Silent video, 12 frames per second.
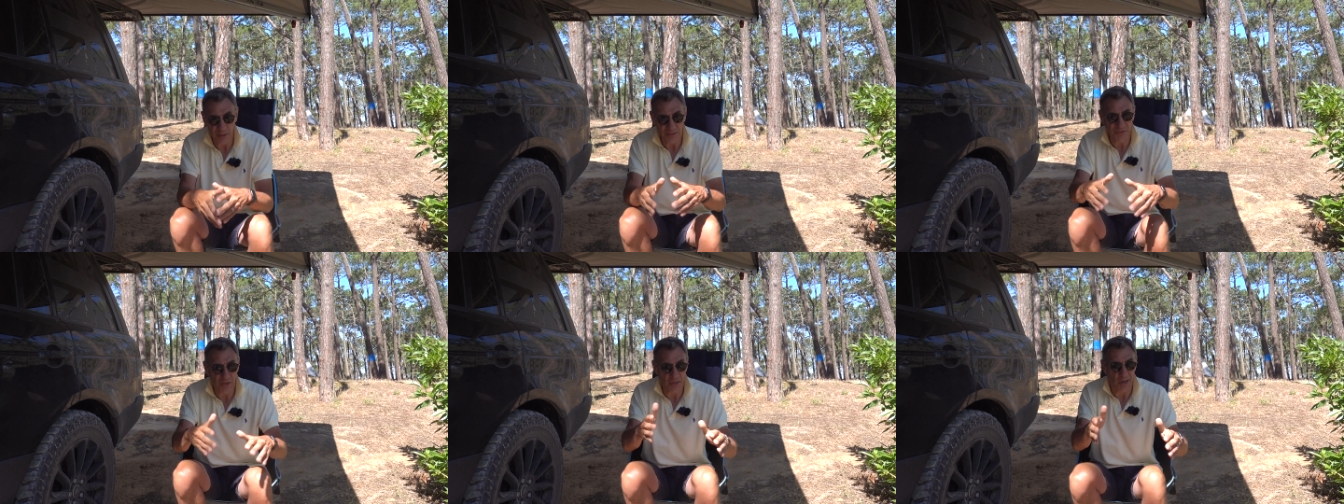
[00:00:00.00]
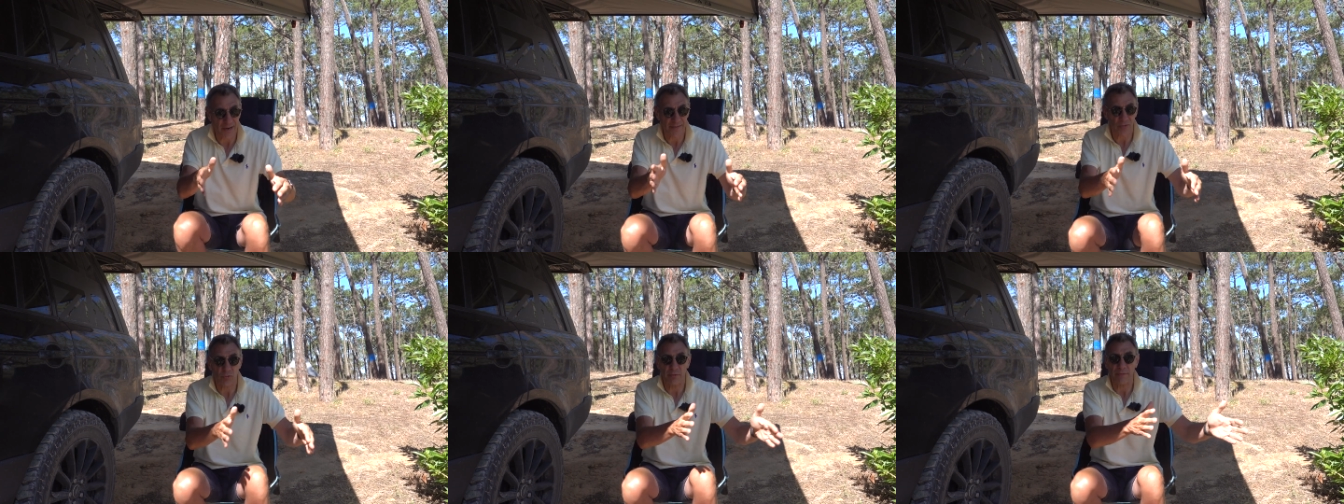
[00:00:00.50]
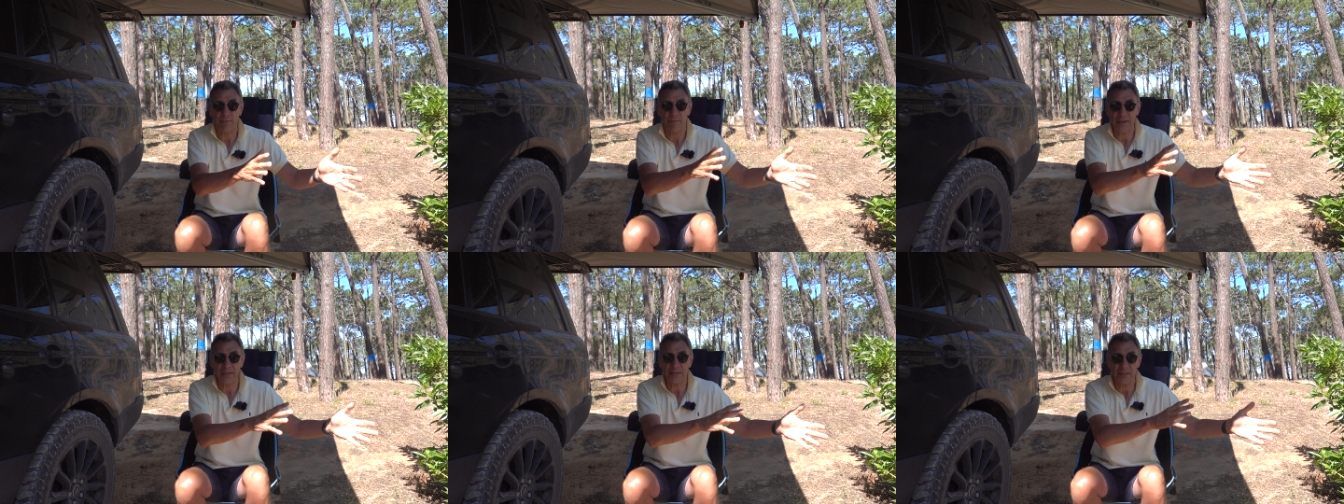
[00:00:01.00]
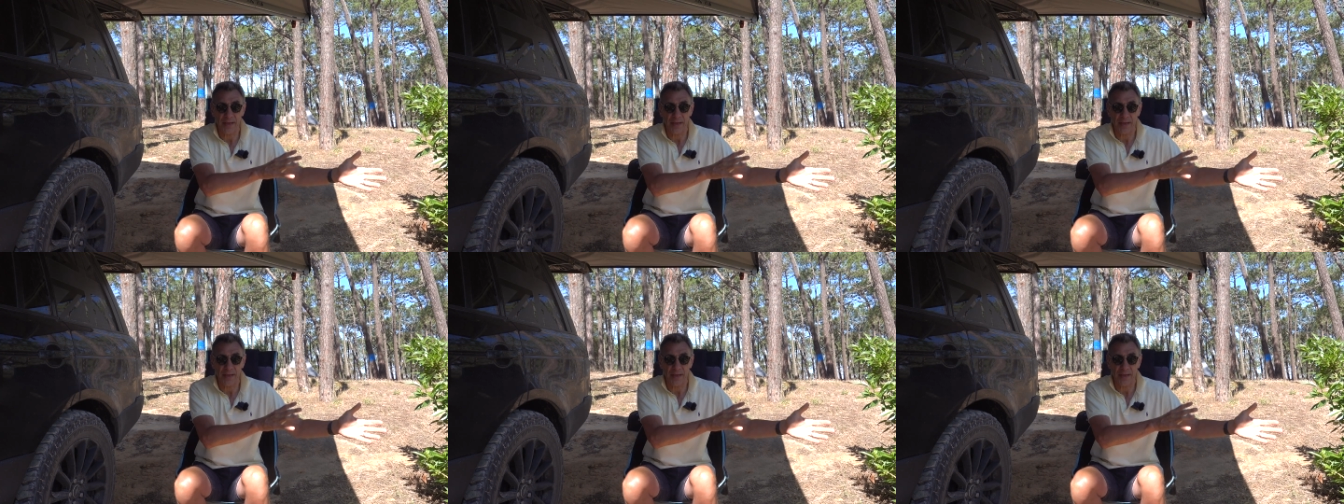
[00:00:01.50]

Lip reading: He's the guy that sort of invented